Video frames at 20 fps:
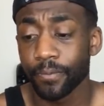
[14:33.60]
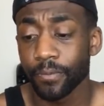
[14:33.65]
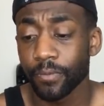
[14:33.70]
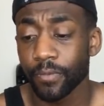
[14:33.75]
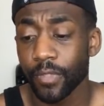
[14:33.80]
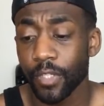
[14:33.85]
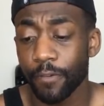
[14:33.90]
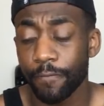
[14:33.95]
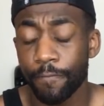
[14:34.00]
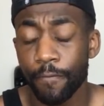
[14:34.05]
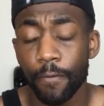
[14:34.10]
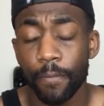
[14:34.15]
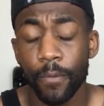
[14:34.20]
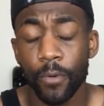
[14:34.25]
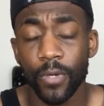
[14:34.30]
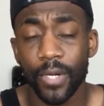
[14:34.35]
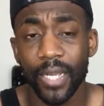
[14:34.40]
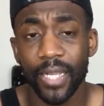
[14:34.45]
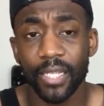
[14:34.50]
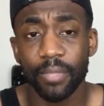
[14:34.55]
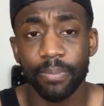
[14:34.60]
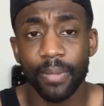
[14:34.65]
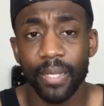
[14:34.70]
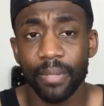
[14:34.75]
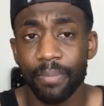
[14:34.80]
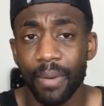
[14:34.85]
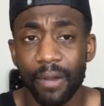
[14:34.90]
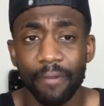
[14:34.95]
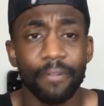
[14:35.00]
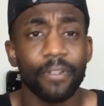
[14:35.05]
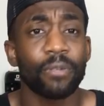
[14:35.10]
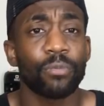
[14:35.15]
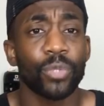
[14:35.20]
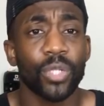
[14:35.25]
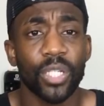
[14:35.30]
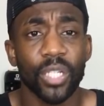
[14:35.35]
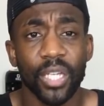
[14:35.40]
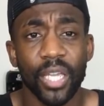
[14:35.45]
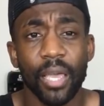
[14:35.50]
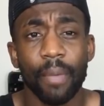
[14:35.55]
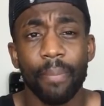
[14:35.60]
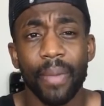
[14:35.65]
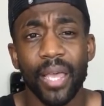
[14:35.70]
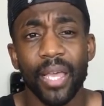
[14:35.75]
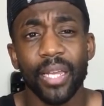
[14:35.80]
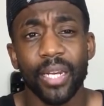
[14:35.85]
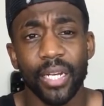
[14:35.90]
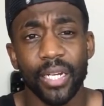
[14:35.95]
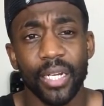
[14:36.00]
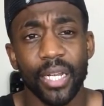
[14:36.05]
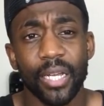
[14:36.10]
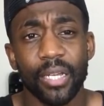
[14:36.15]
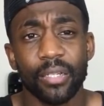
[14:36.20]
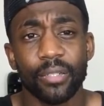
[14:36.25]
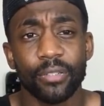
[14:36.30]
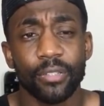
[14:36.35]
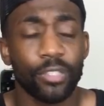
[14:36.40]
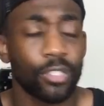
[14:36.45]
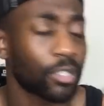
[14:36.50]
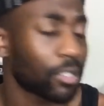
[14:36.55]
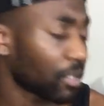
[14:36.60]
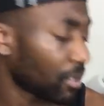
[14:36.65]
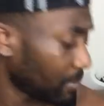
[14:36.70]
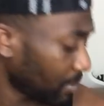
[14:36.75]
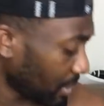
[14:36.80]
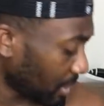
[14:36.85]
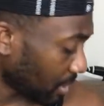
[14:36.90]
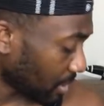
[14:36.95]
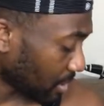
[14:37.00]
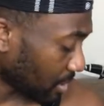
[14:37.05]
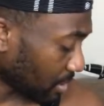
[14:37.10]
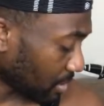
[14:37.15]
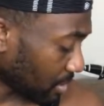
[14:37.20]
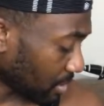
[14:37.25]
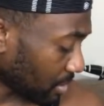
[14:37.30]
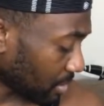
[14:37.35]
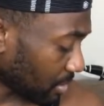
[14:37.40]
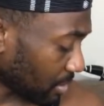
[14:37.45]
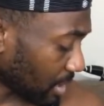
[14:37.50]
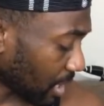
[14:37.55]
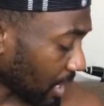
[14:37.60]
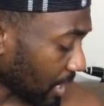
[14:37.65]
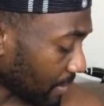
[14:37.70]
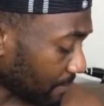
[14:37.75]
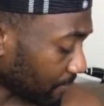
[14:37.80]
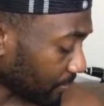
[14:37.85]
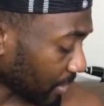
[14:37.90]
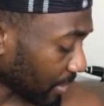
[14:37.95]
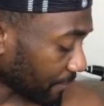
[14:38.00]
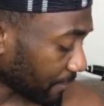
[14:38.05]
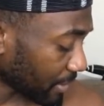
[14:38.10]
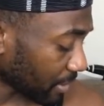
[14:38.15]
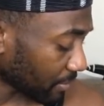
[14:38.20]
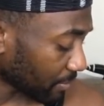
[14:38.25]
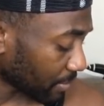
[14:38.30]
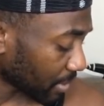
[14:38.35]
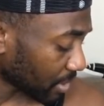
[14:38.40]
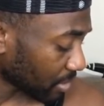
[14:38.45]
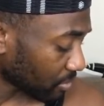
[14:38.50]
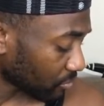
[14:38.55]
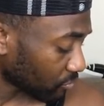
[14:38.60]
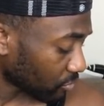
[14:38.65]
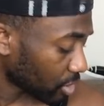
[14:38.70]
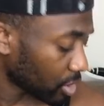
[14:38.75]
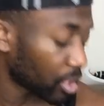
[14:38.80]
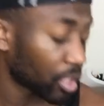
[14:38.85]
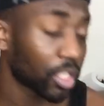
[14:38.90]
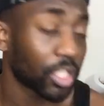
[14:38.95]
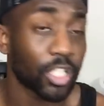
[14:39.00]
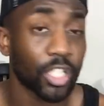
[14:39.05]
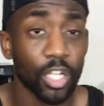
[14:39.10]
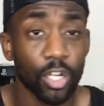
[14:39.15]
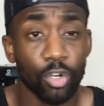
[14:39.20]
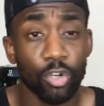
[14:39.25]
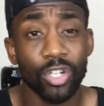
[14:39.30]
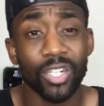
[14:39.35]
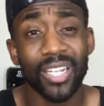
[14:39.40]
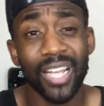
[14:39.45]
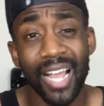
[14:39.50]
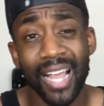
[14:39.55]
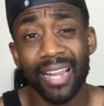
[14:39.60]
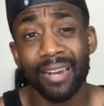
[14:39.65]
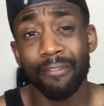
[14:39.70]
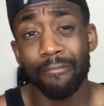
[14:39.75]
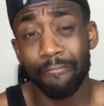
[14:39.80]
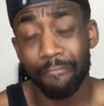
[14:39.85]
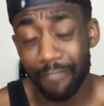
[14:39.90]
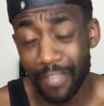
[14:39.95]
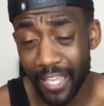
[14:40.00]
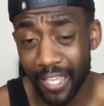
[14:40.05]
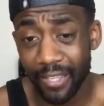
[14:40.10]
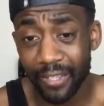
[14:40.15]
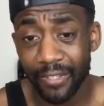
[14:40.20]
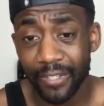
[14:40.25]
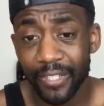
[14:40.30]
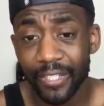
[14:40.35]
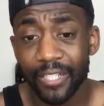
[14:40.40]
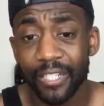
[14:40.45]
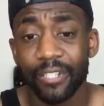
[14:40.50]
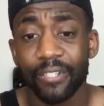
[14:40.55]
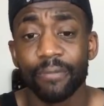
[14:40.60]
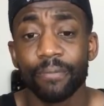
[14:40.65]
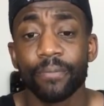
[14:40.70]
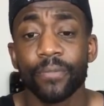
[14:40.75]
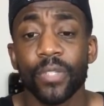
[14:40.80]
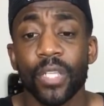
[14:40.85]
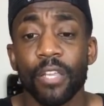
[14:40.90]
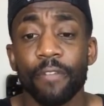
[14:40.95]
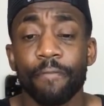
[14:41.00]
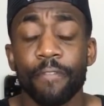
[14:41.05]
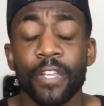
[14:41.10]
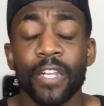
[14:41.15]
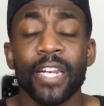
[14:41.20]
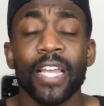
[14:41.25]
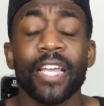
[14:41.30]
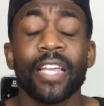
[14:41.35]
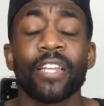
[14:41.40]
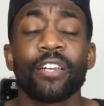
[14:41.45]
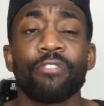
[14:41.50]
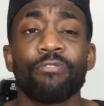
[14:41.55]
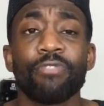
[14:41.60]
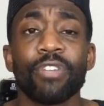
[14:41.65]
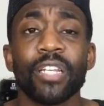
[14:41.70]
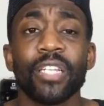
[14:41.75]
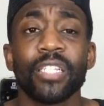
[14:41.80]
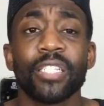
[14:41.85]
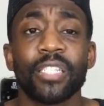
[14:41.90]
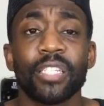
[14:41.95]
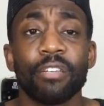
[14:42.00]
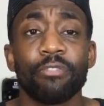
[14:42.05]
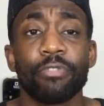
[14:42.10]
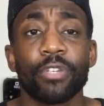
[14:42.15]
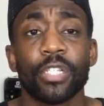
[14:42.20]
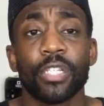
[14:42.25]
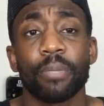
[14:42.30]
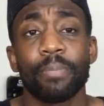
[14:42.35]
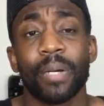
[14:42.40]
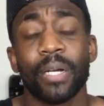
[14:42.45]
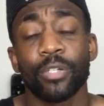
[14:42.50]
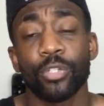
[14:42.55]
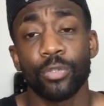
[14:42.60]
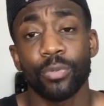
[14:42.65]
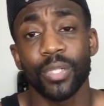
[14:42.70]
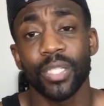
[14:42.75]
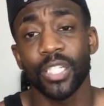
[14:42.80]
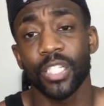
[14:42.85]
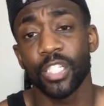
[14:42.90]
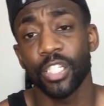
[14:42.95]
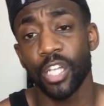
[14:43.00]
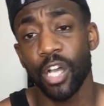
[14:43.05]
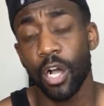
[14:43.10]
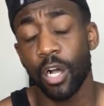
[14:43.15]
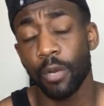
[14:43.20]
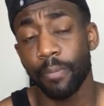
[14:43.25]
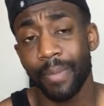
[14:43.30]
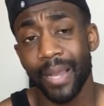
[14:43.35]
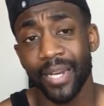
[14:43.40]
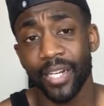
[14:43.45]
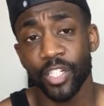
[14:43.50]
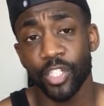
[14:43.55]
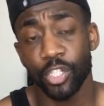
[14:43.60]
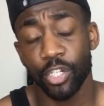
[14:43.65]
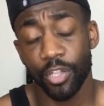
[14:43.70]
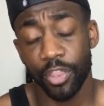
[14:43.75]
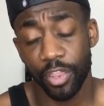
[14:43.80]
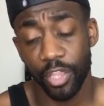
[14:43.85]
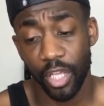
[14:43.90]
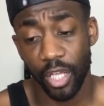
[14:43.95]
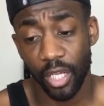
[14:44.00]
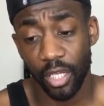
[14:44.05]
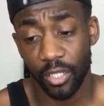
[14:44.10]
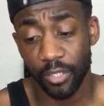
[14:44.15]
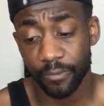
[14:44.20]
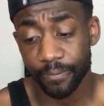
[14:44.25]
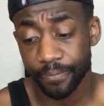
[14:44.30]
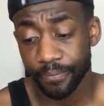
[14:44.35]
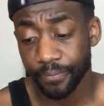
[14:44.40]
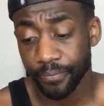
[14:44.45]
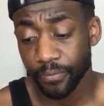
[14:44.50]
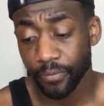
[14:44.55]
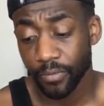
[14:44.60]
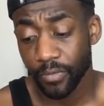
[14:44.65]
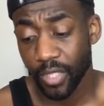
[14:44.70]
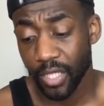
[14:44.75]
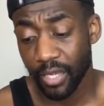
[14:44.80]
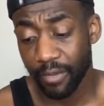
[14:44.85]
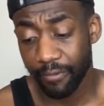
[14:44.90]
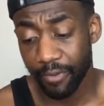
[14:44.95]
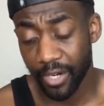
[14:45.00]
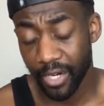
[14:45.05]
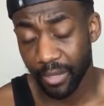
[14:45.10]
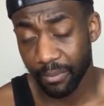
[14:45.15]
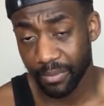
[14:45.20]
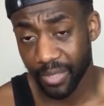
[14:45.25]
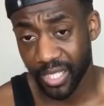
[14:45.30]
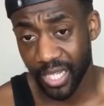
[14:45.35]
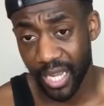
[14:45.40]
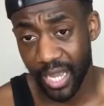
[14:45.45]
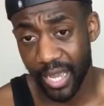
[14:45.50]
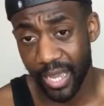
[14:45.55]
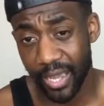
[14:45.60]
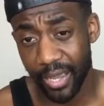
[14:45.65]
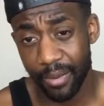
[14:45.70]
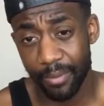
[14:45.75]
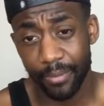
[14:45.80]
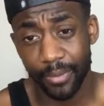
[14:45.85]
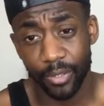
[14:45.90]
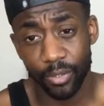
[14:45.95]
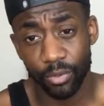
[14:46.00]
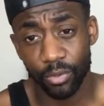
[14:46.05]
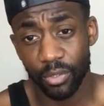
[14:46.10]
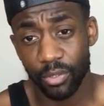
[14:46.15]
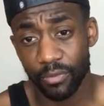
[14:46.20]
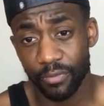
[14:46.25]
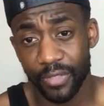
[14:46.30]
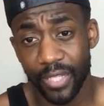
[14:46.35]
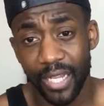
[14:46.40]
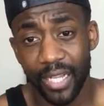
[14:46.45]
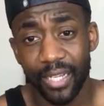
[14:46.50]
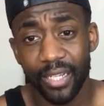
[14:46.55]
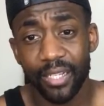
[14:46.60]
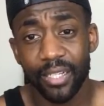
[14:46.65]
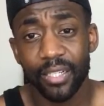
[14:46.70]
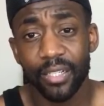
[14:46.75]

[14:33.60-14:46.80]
the football that he's played, but I think we can get better than that. Do you know what I mean? Like, I think Brendan Rodgers is a good kind of fit if United are really serious about doing this young manager thing, giving them time and all of that.